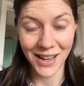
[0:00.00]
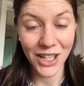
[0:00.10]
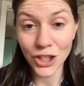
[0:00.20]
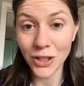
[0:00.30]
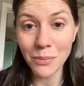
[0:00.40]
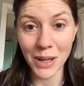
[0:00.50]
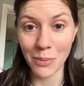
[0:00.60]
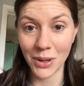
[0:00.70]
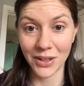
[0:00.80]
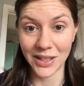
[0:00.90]
It shouldn't be a
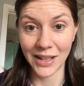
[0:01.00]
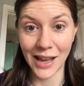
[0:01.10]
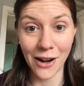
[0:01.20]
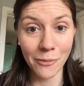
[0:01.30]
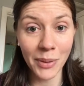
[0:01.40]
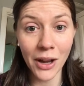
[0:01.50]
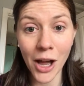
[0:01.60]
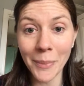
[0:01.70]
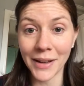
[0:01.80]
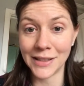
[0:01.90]
burden. And I've been
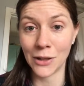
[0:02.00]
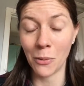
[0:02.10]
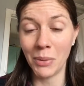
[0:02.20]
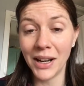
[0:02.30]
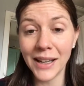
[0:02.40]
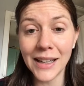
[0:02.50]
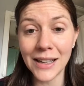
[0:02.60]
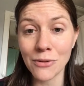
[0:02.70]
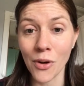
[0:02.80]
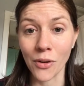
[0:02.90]
coming at it
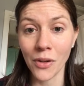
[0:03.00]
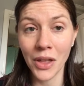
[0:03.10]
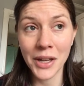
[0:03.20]
completely wrong.